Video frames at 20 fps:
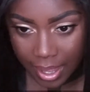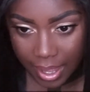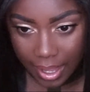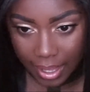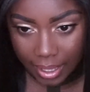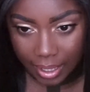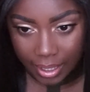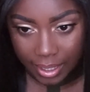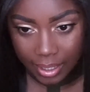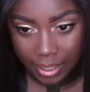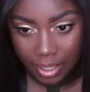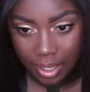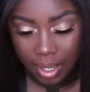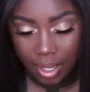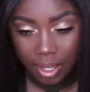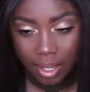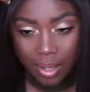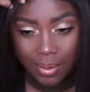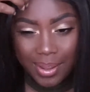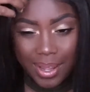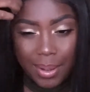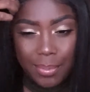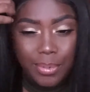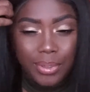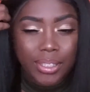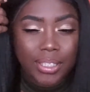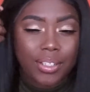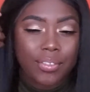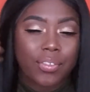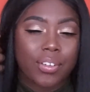and I
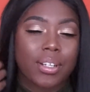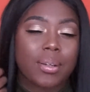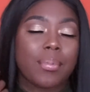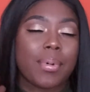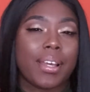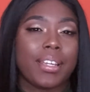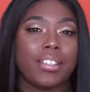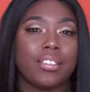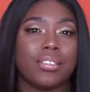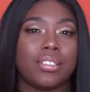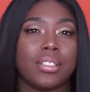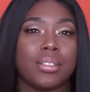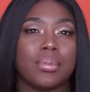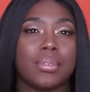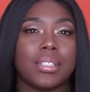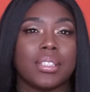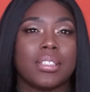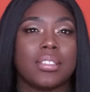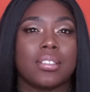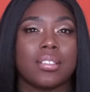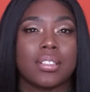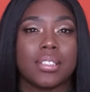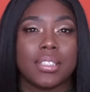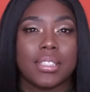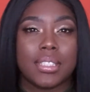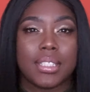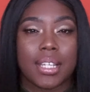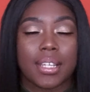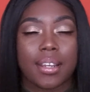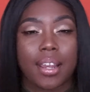believe one of my YouTube sisters
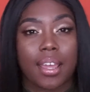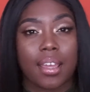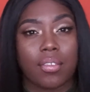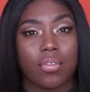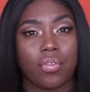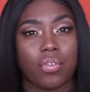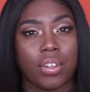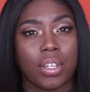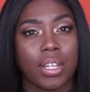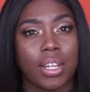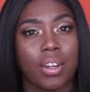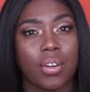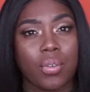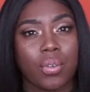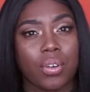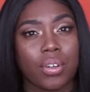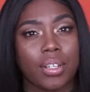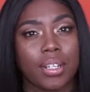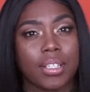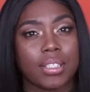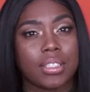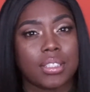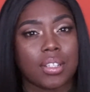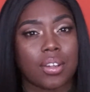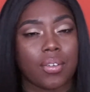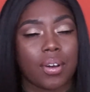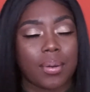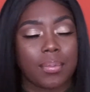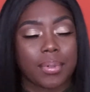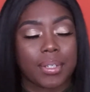did a video on it,
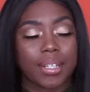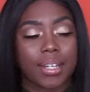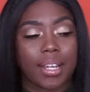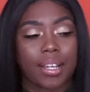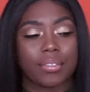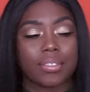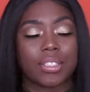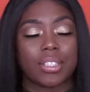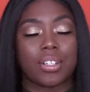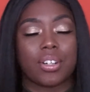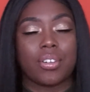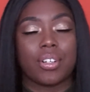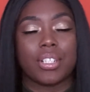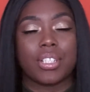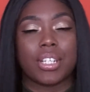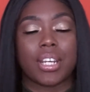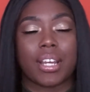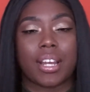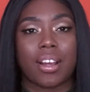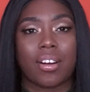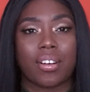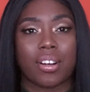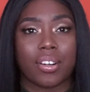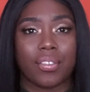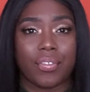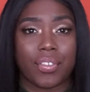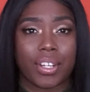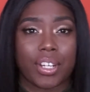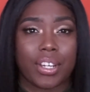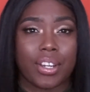so I'm gonna have to go and check out
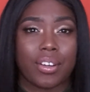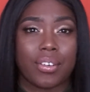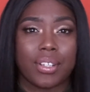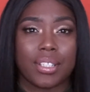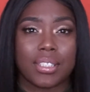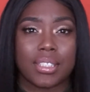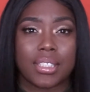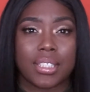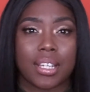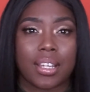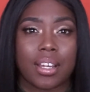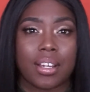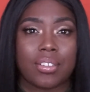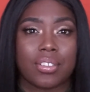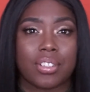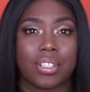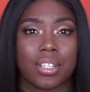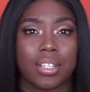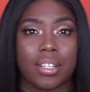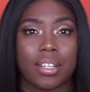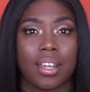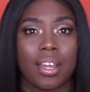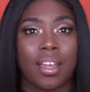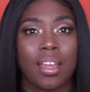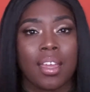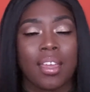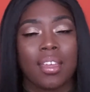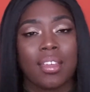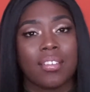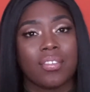her video and see how she
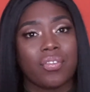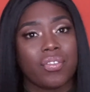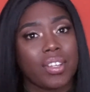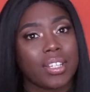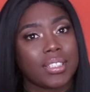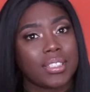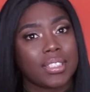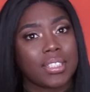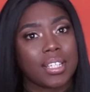fixed